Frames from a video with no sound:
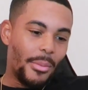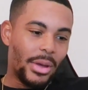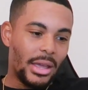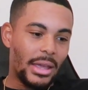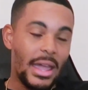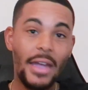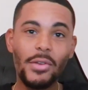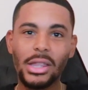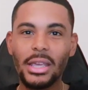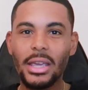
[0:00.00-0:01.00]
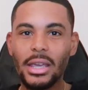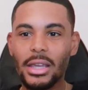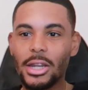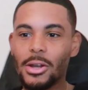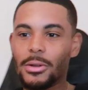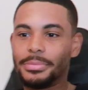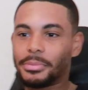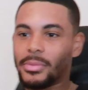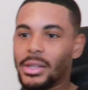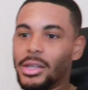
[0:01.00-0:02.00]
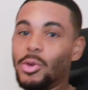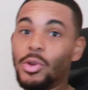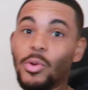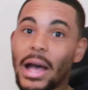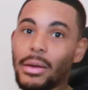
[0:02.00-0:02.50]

But everything, you know, you do